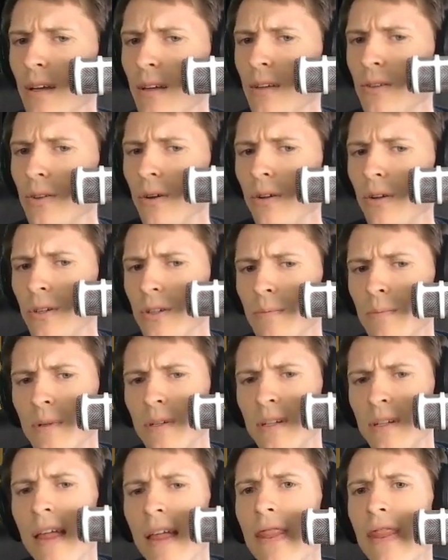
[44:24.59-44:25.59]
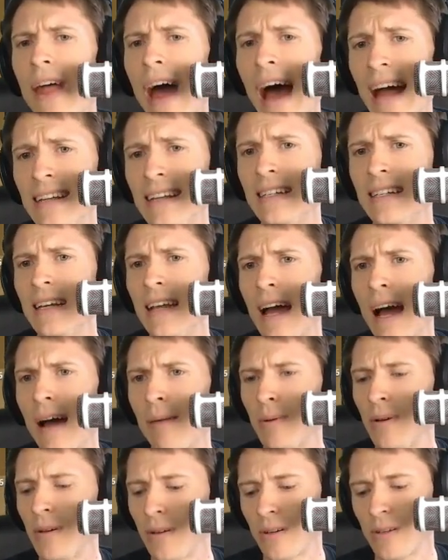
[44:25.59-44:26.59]
So I'll just pretend that didn't
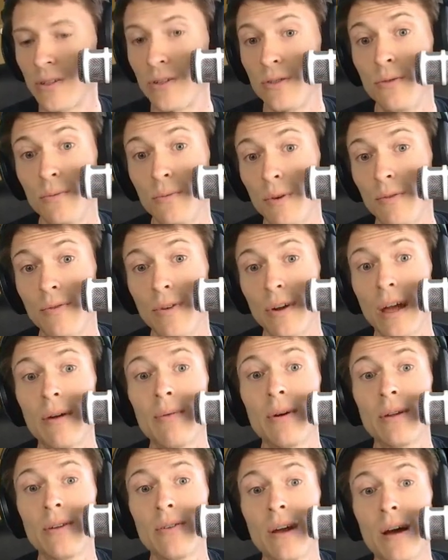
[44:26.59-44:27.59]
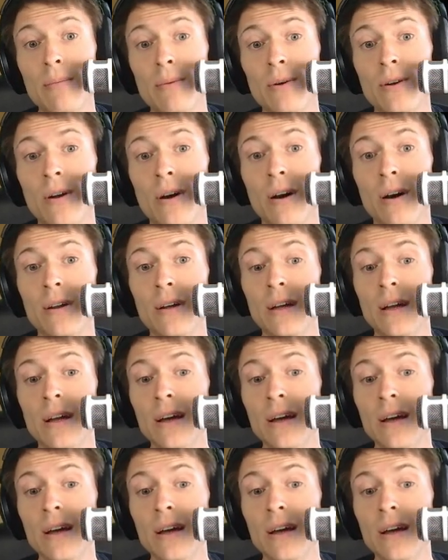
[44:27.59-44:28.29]
happen because soon we'll forget whether it happened or not.